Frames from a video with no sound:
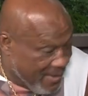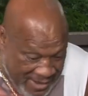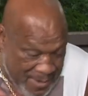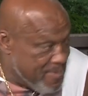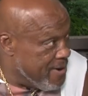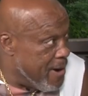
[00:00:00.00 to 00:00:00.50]

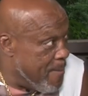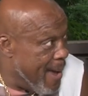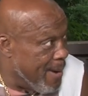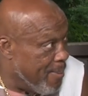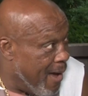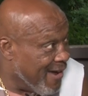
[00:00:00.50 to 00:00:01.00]
keep it in their
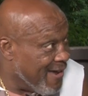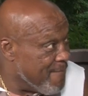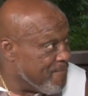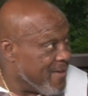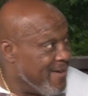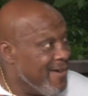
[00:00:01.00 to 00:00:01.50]
back pocket.
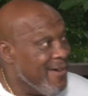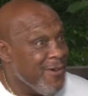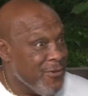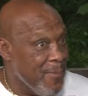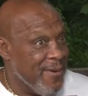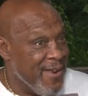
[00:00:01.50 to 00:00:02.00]

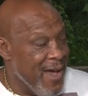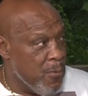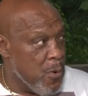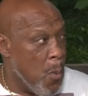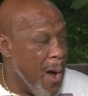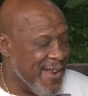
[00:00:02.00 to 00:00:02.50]
Mm-hmm. So my dad
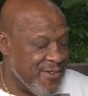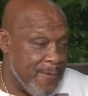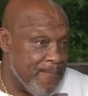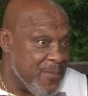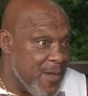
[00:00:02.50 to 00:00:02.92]
would watch them.